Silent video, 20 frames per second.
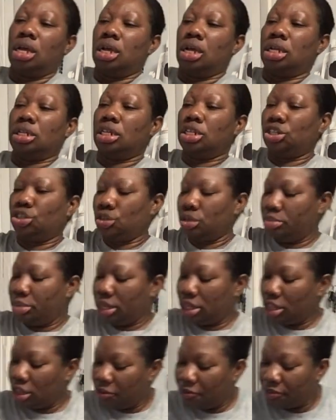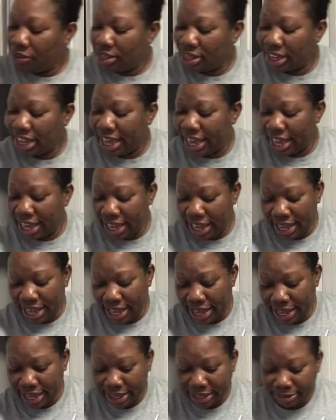This should be enough for the cake,
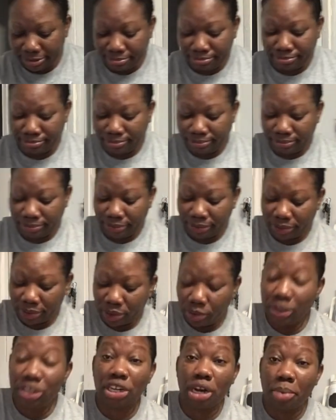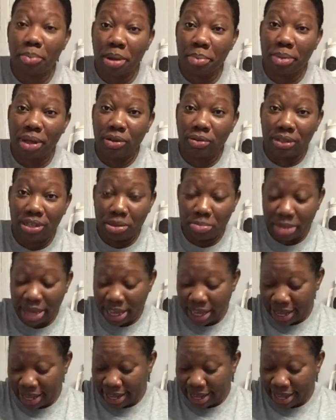which I'm about to bake.